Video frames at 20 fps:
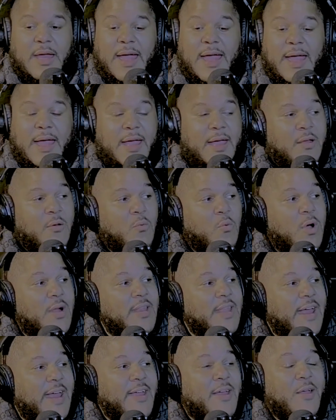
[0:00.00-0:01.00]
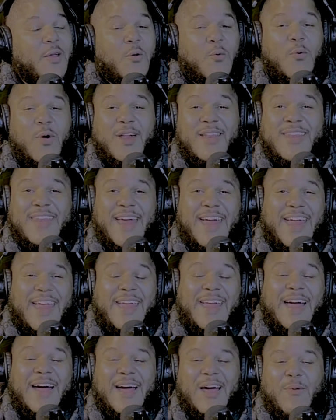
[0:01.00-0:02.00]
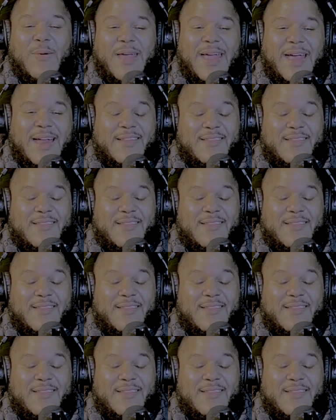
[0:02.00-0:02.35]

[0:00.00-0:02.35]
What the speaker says: And one day we had